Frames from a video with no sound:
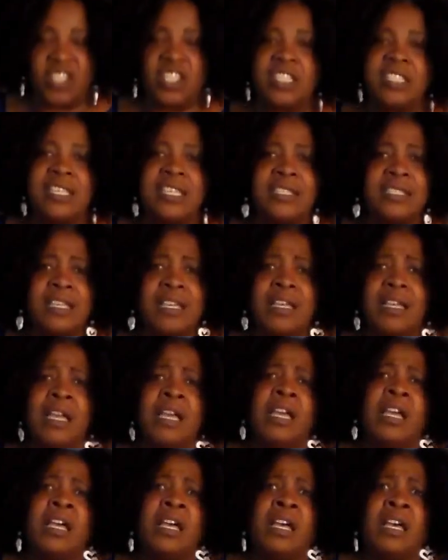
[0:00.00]
and she says,
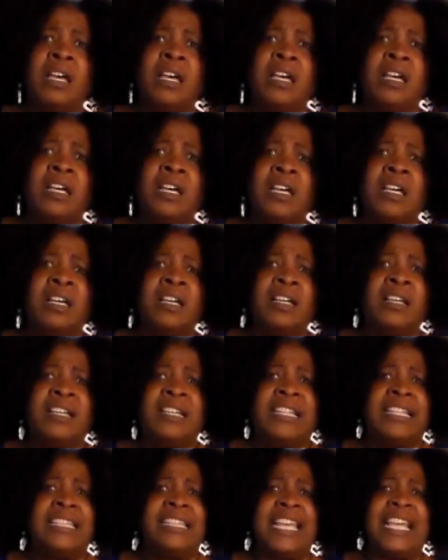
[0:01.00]

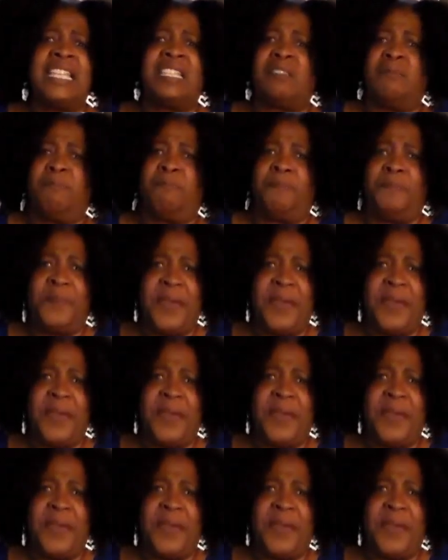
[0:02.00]
this